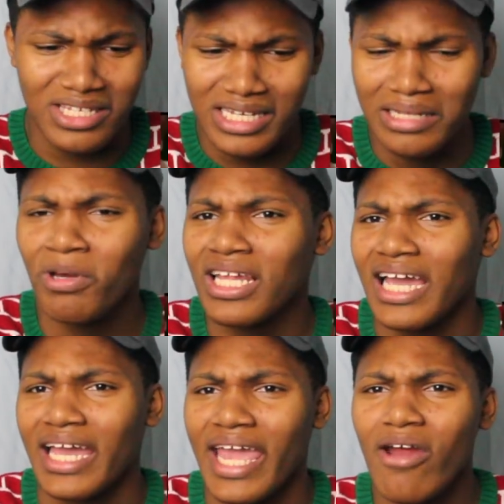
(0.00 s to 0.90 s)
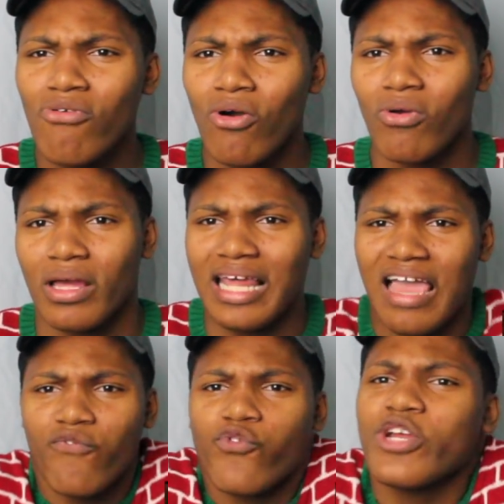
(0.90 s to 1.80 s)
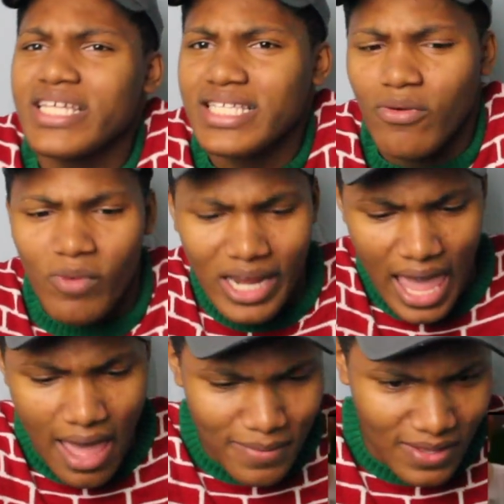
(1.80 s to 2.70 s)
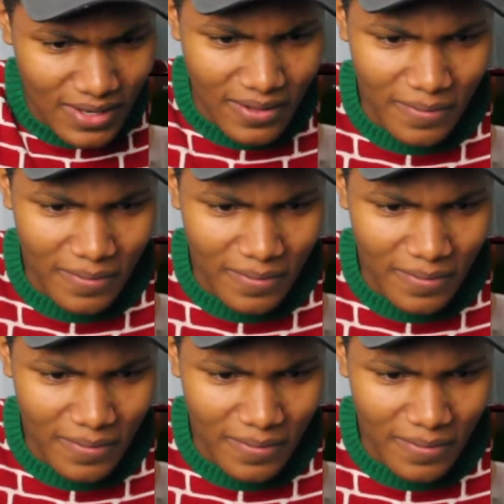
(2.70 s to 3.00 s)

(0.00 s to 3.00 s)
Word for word: they should have put like an arrow and like freezed it when it happened.